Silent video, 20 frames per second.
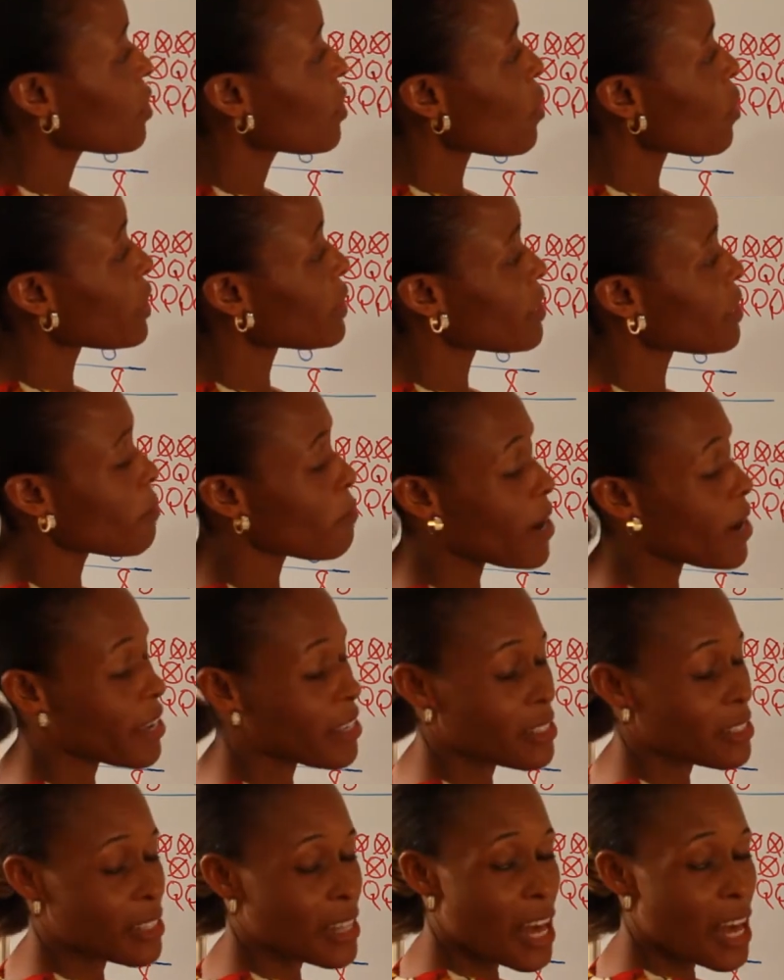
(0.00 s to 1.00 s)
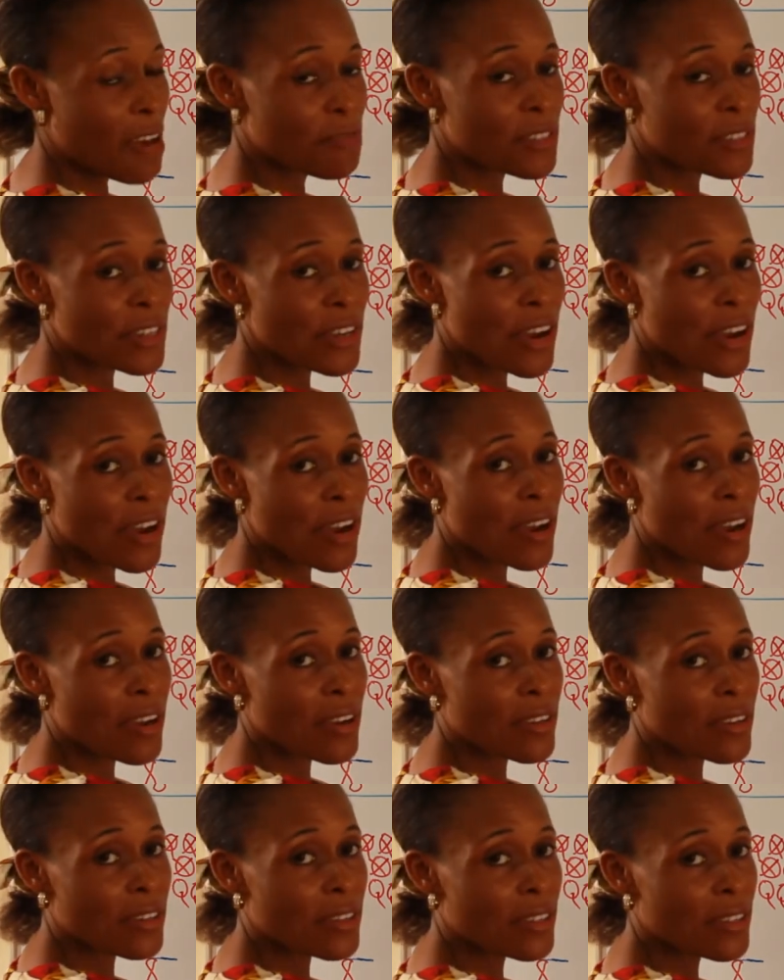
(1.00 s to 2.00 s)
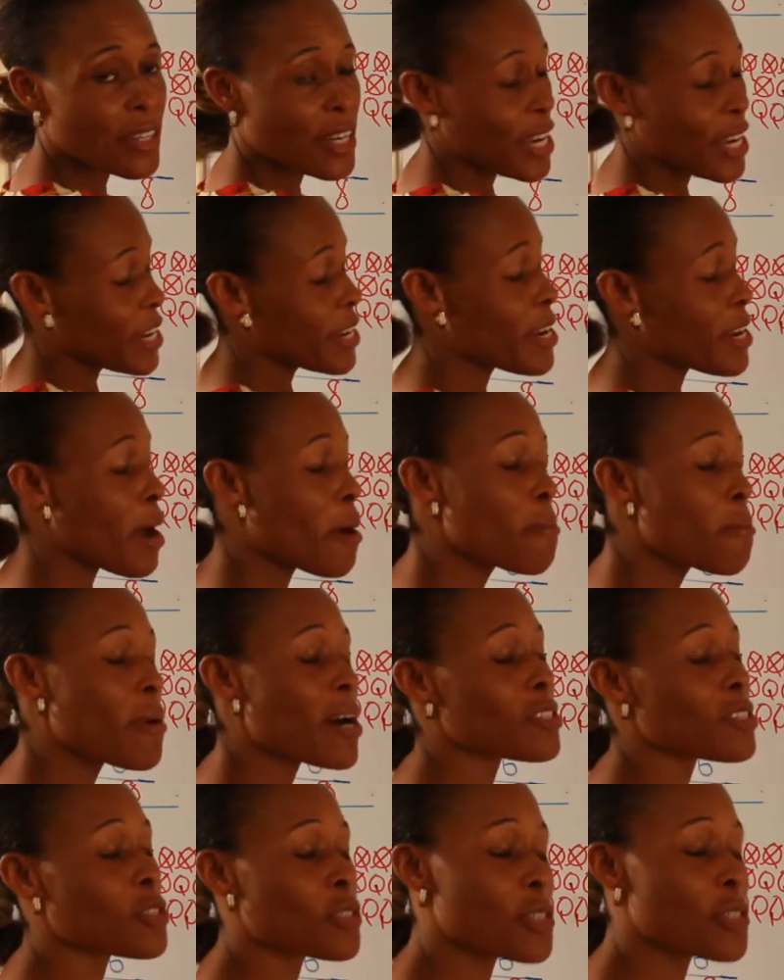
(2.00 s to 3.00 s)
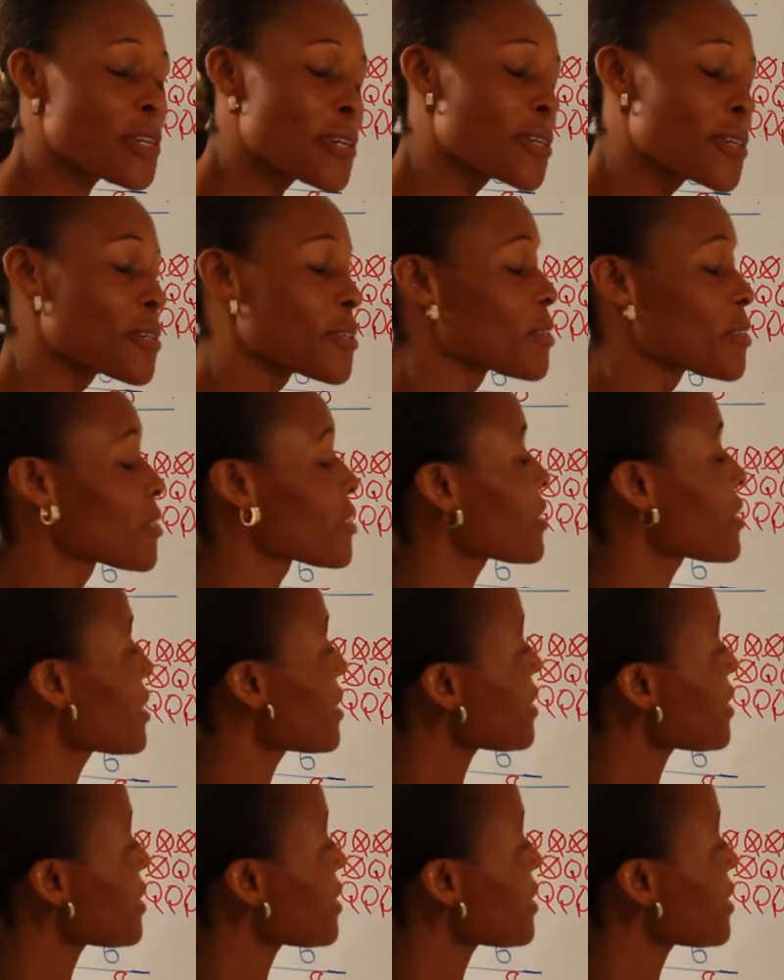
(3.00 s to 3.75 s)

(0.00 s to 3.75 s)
What number is left here? Number 2.